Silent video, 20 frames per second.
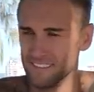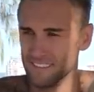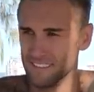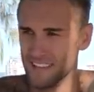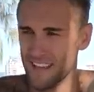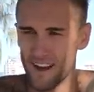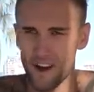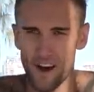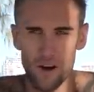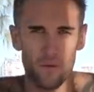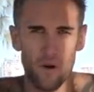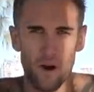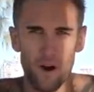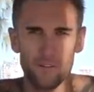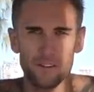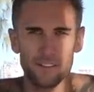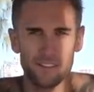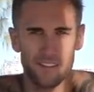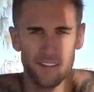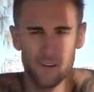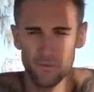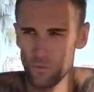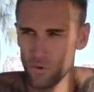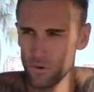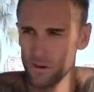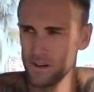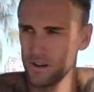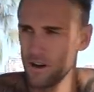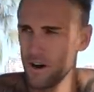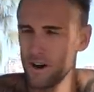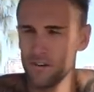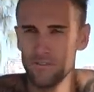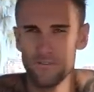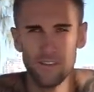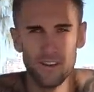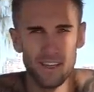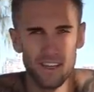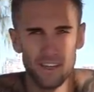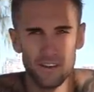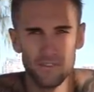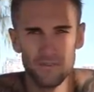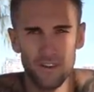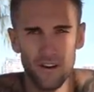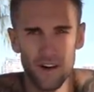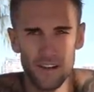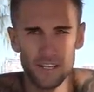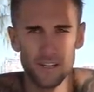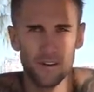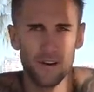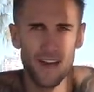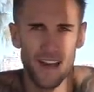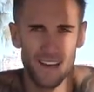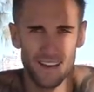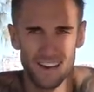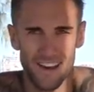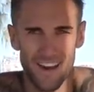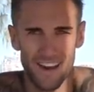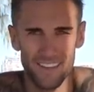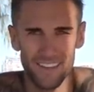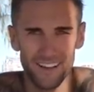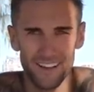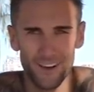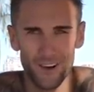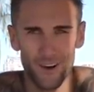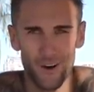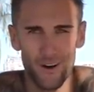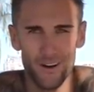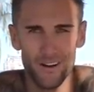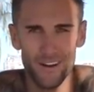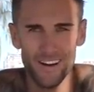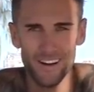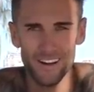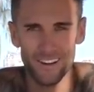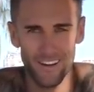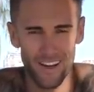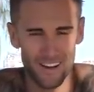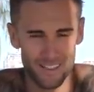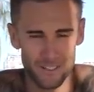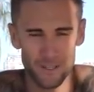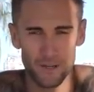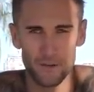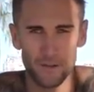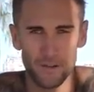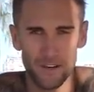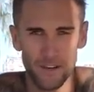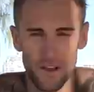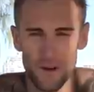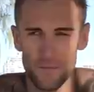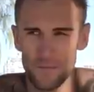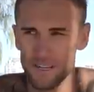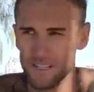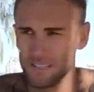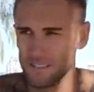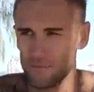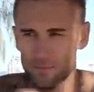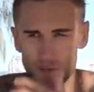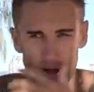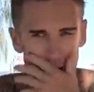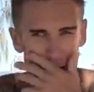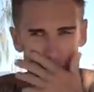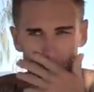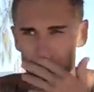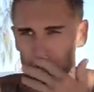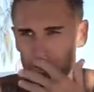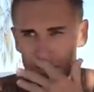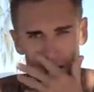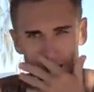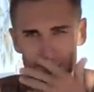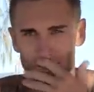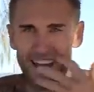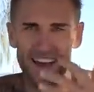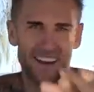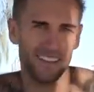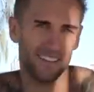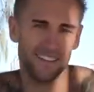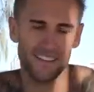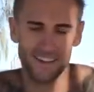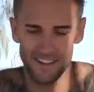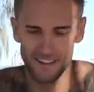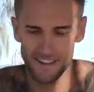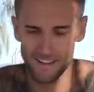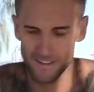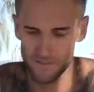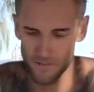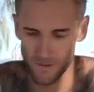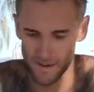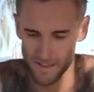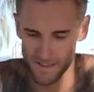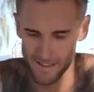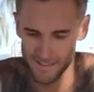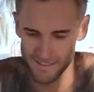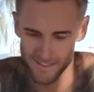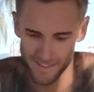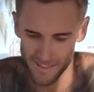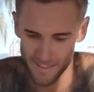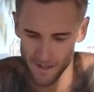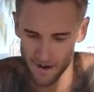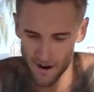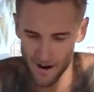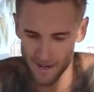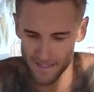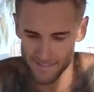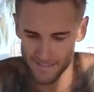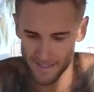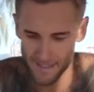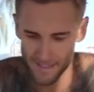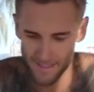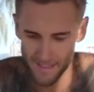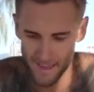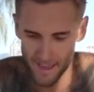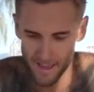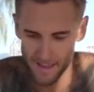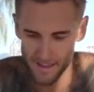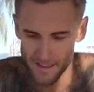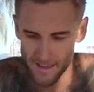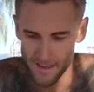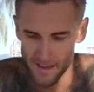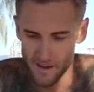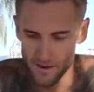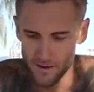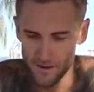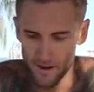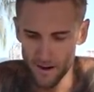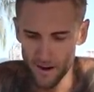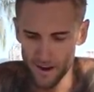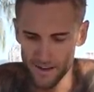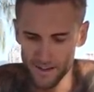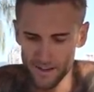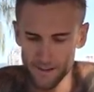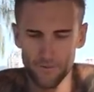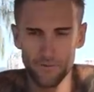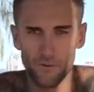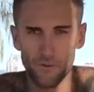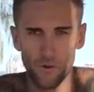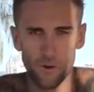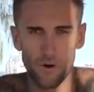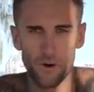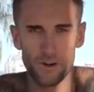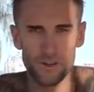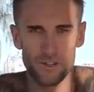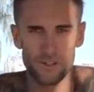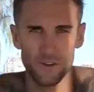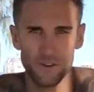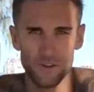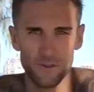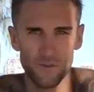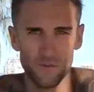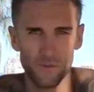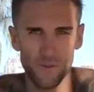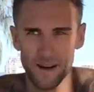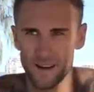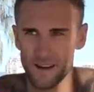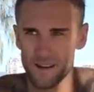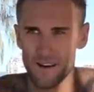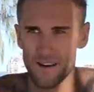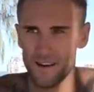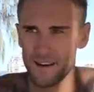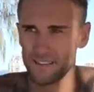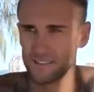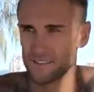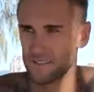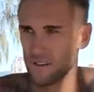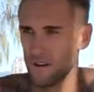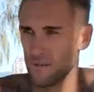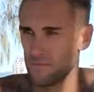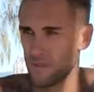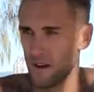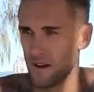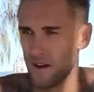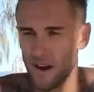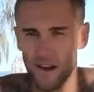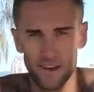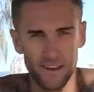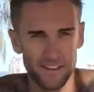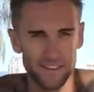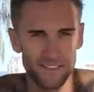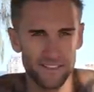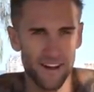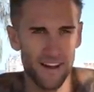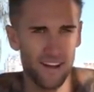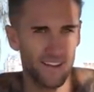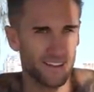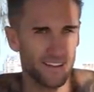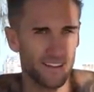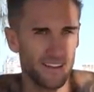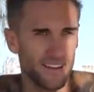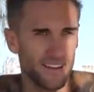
yeah, I obviously wouldn't have if I knew I had another like 2 kilometers, but it is what it is. You can kind of see there, I hit a 402 when I kind of stopped. I